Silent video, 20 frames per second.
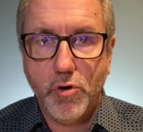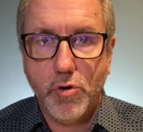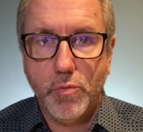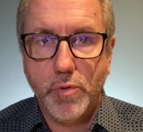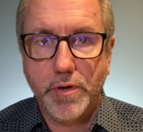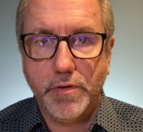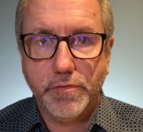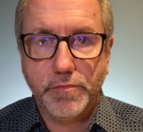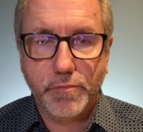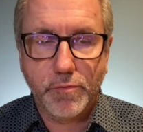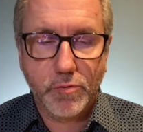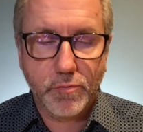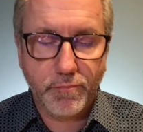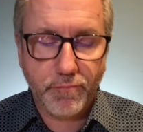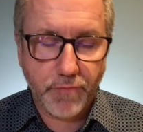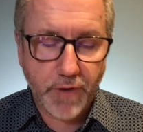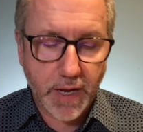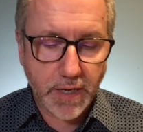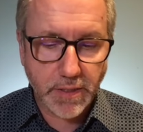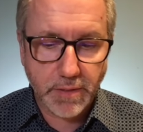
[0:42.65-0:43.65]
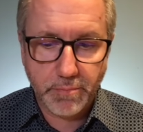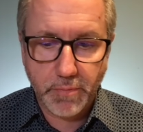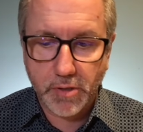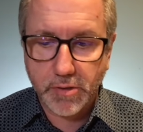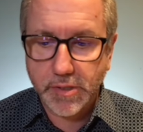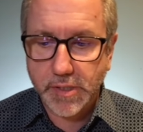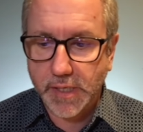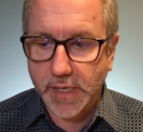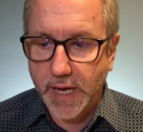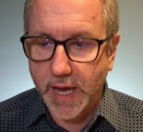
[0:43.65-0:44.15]
We've flattened a
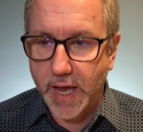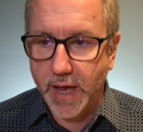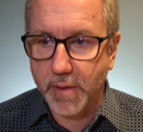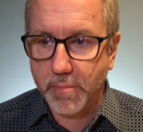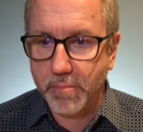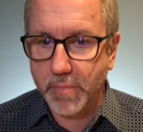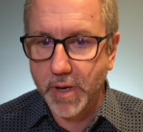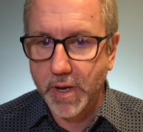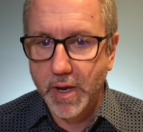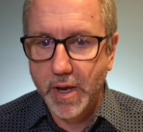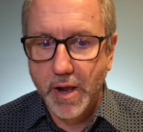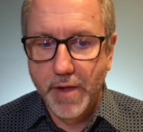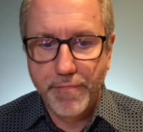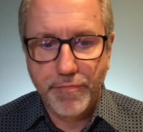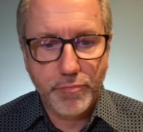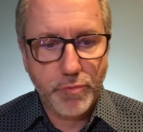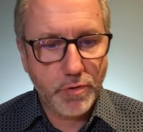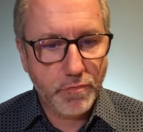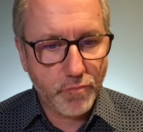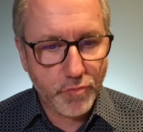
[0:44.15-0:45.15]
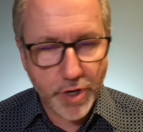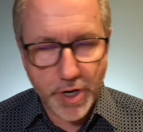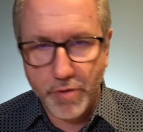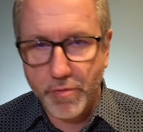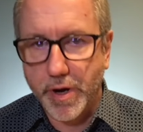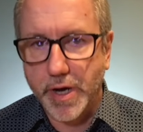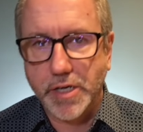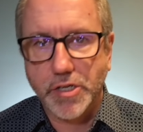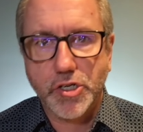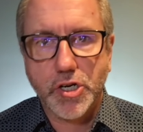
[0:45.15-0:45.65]
multicam. We've
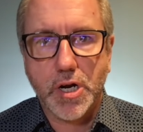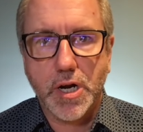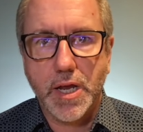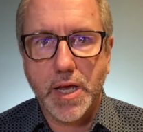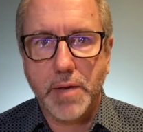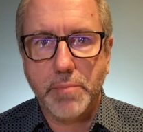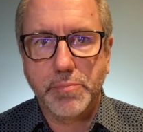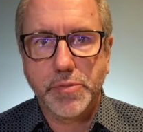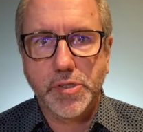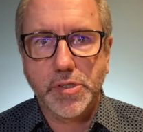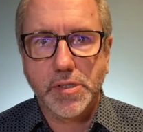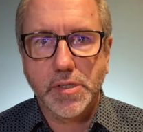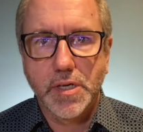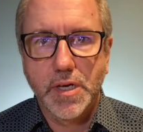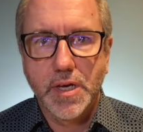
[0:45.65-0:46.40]
rearranged clips.